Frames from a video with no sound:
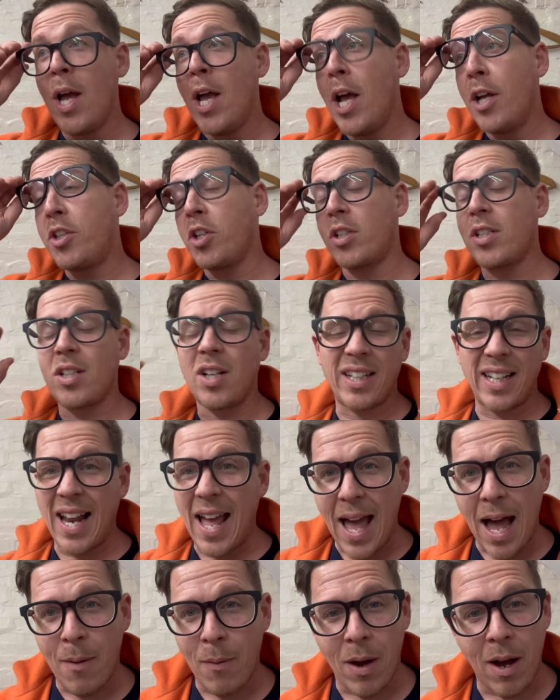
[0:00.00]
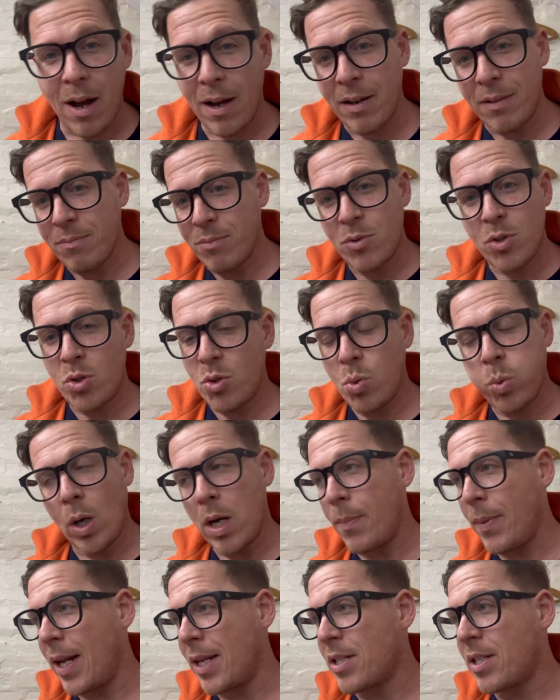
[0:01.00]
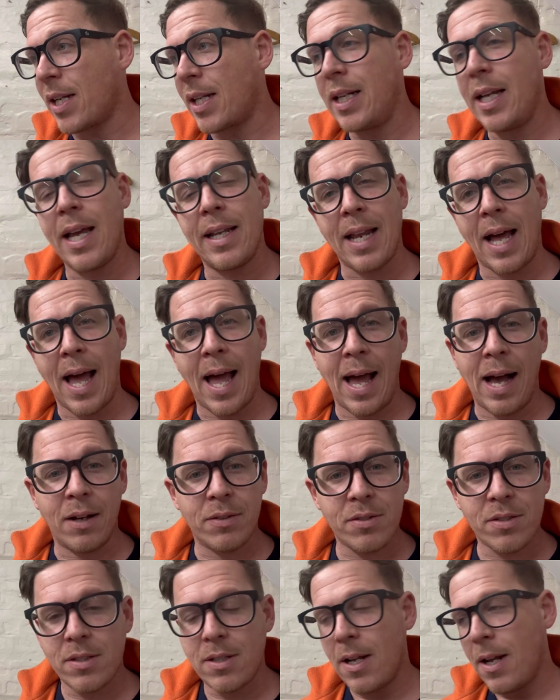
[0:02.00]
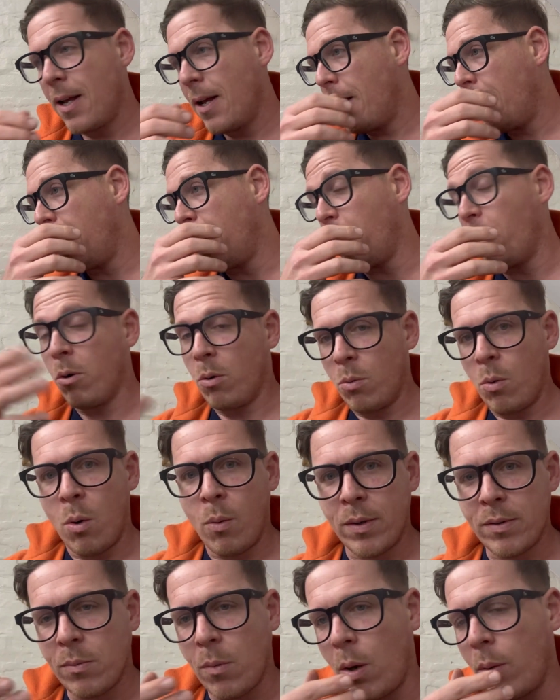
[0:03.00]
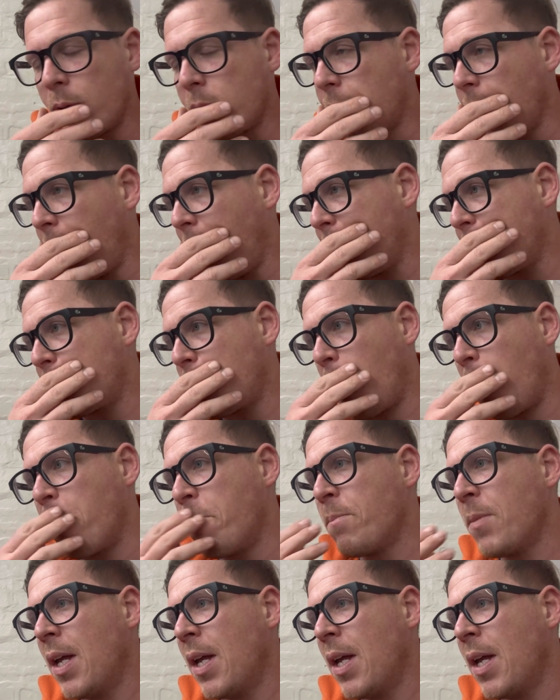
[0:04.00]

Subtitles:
It took us like an hour and 20 minutes to clear that house, or what was there. So,